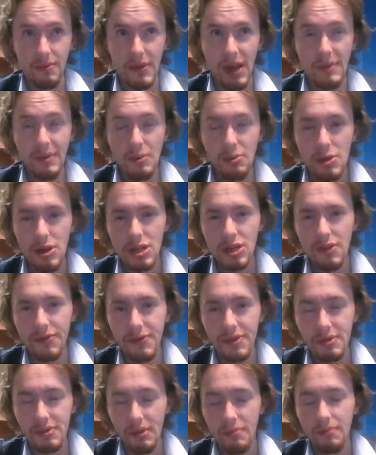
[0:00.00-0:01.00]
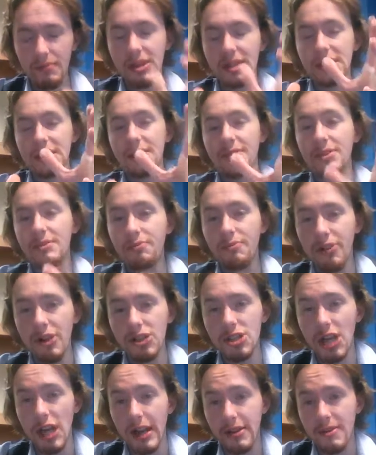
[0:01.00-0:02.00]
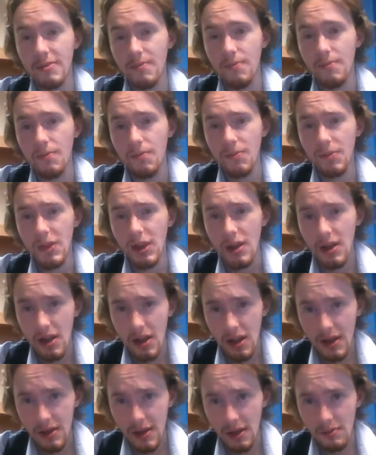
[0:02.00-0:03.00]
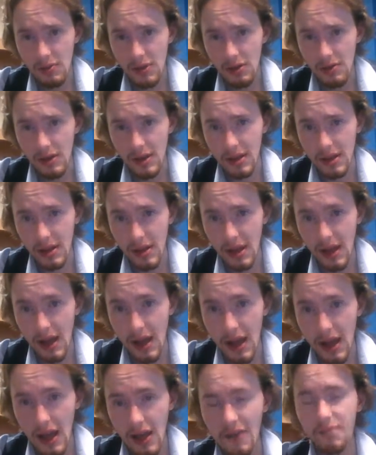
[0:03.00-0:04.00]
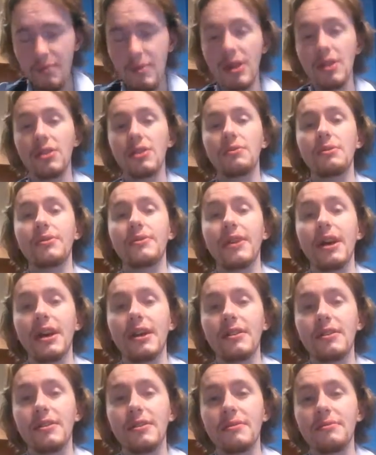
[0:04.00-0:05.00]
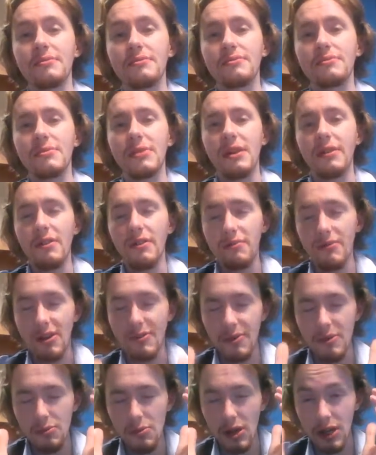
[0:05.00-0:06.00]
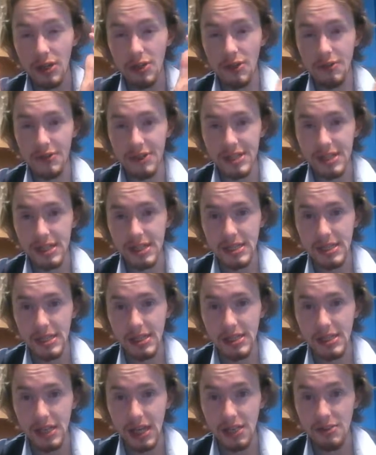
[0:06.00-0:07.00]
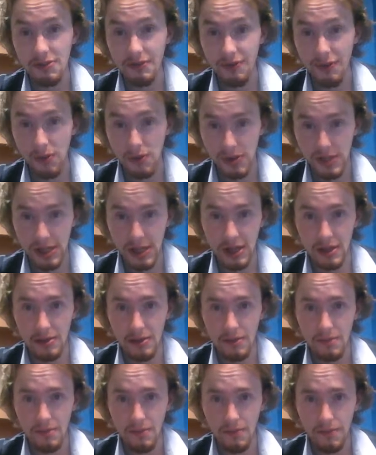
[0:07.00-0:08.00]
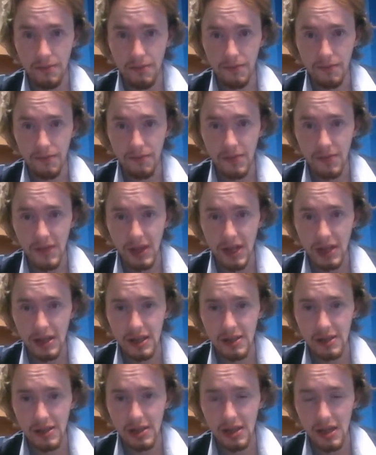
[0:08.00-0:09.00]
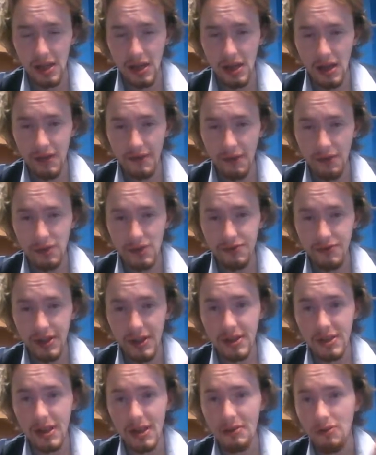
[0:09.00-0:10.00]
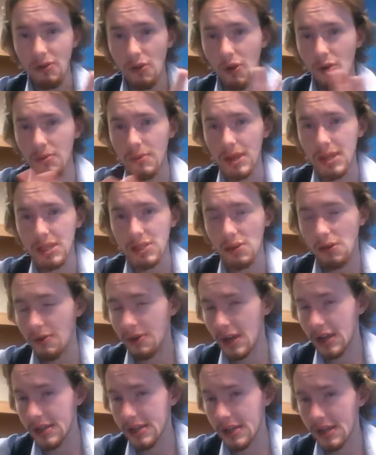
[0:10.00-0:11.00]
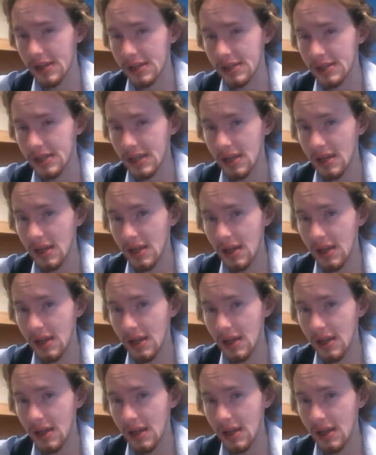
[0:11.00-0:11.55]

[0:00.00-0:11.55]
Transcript: I've been working on well, basically this project I'm doing. I've been doing that um, I've been working on this since the age of 14, and I've always written down all my story ideas.